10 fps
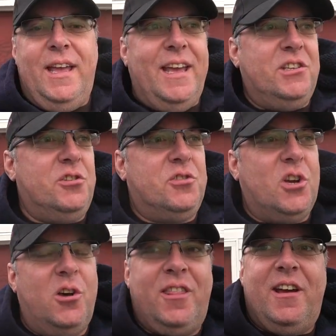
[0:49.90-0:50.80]
As you
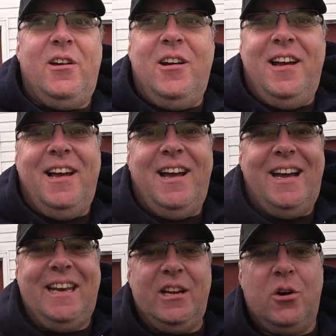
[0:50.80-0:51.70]
saw there,
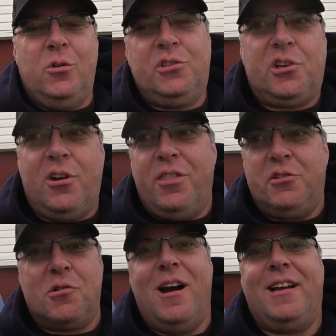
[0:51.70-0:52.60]
I did a cold start of
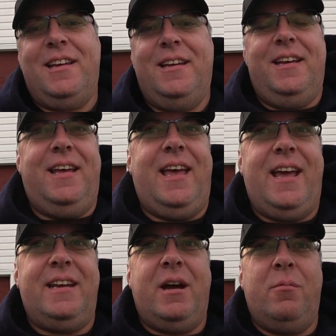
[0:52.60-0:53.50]
the truck,
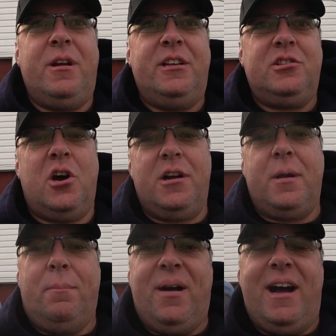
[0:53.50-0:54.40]
and I want to talk
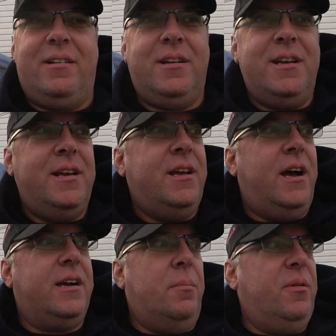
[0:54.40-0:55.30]
about
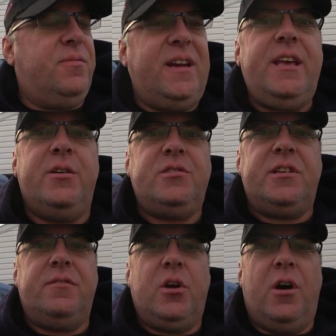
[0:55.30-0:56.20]
a couple videos
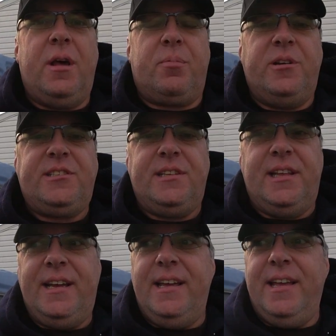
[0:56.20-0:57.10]
that have gone up
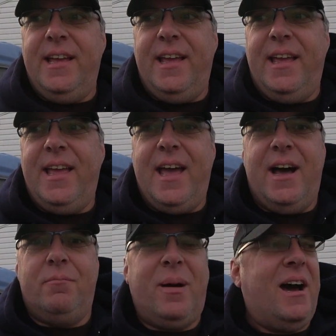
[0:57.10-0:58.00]
recently
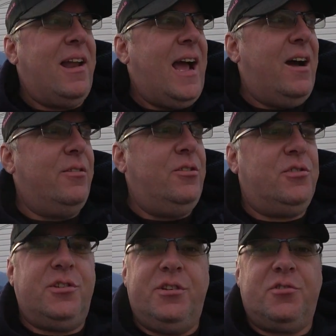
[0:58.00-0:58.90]
about how you
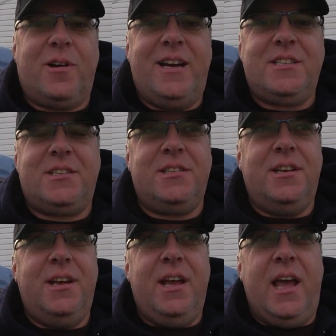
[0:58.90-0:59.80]
should address
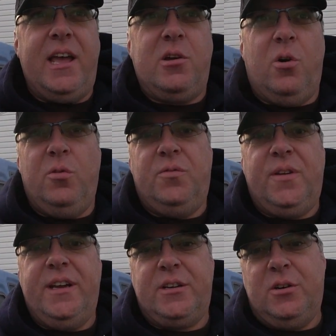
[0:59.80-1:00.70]
a cold
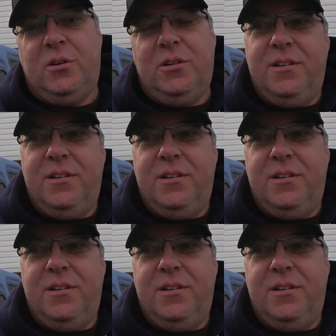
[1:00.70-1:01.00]
vehicle,